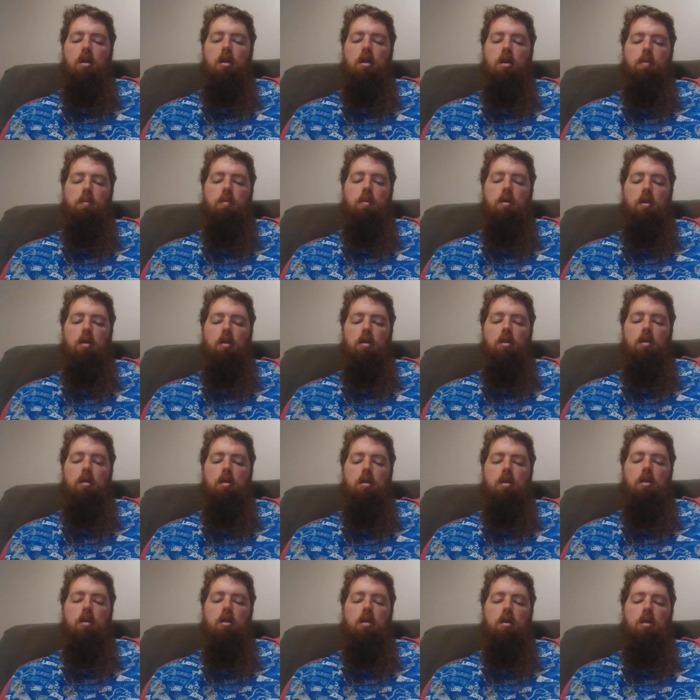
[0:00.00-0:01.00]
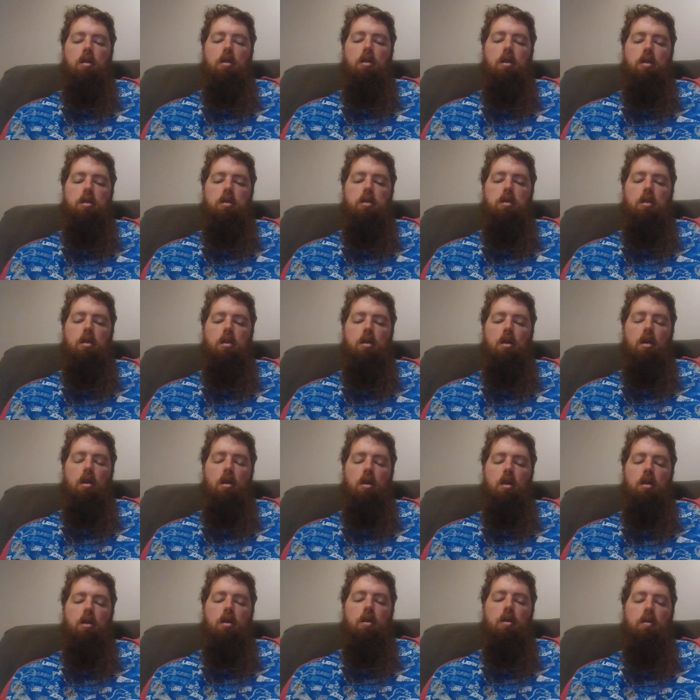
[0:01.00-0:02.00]
I mean, at least,
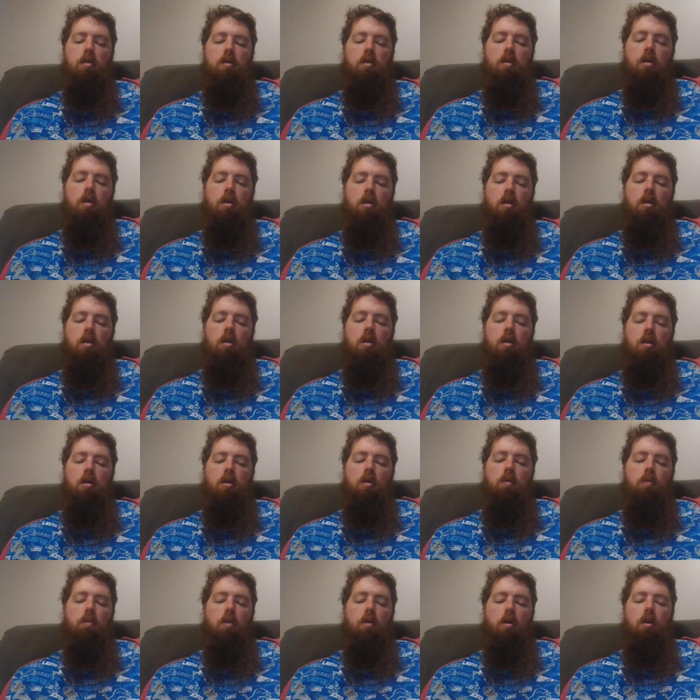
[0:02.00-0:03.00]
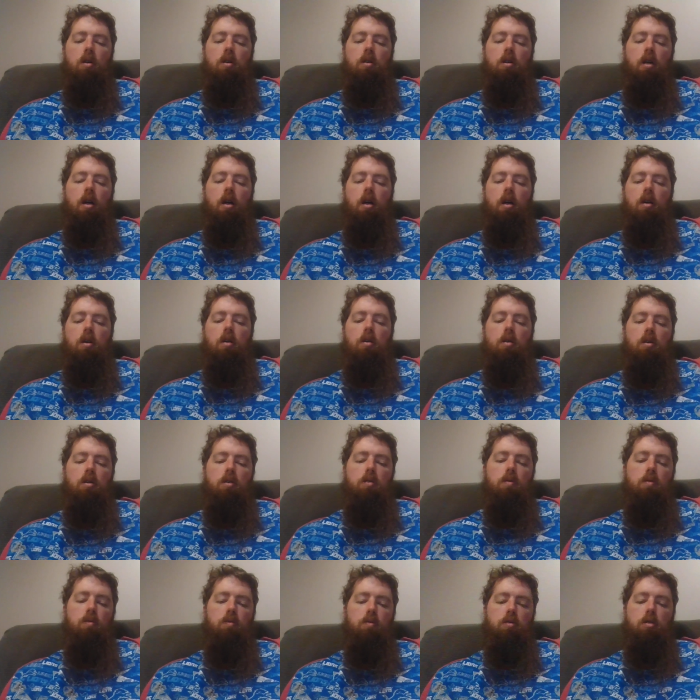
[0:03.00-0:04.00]
well, yeah,
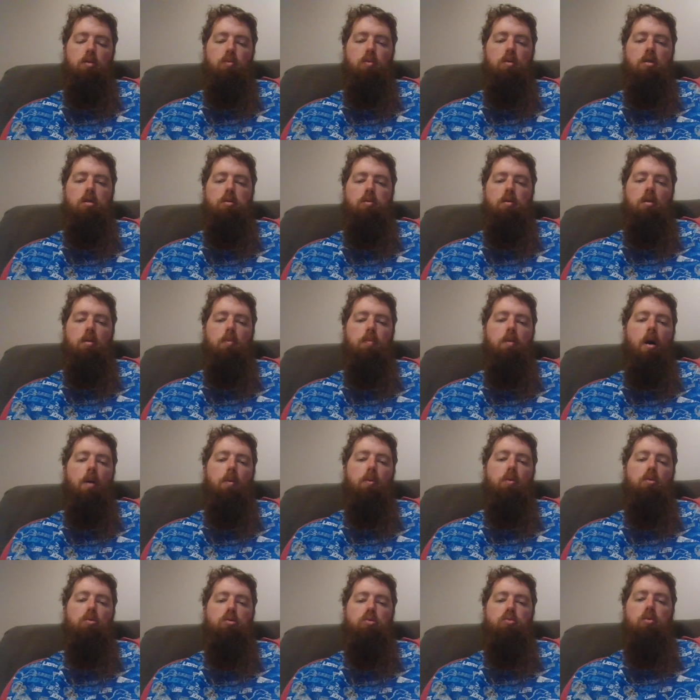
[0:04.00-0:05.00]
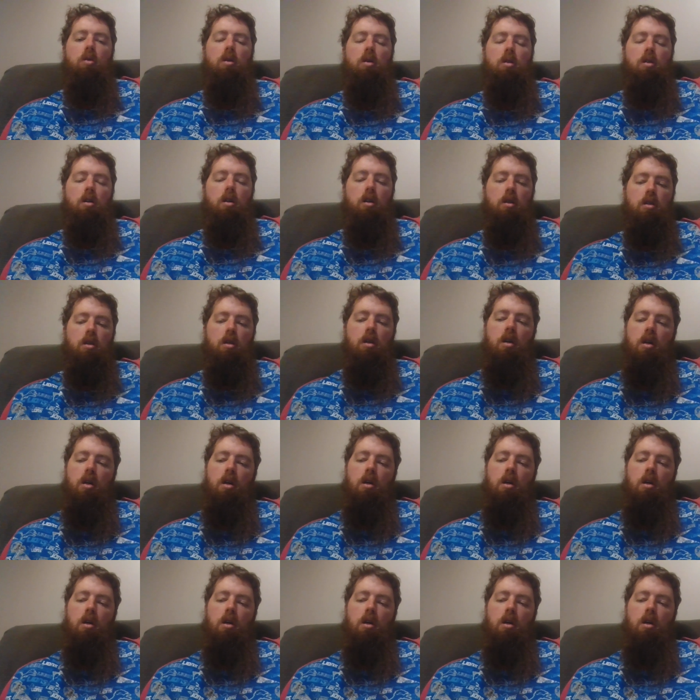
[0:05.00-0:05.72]
which is what the Bible was written in.